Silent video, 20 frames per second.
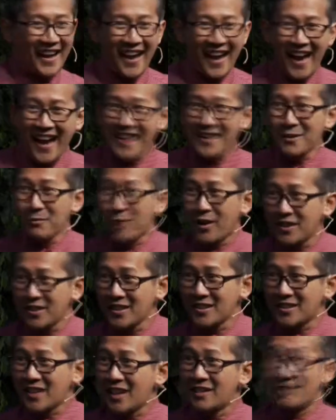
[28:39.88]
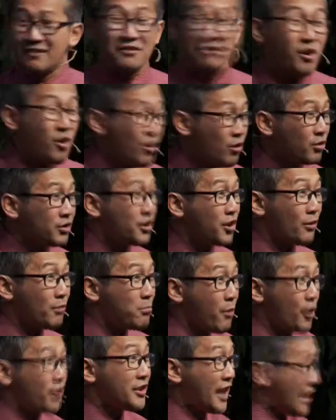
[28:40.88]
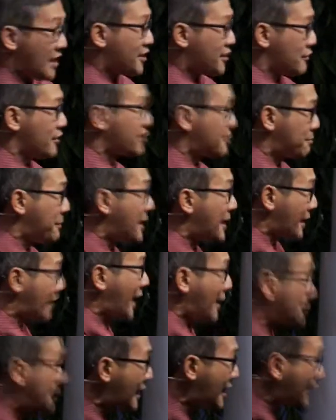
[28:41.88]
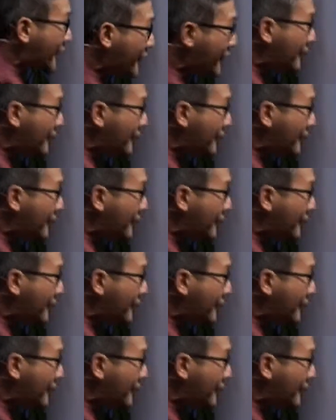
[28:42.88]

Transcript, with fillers: And the warden said, No, you're more dangerous being kept here.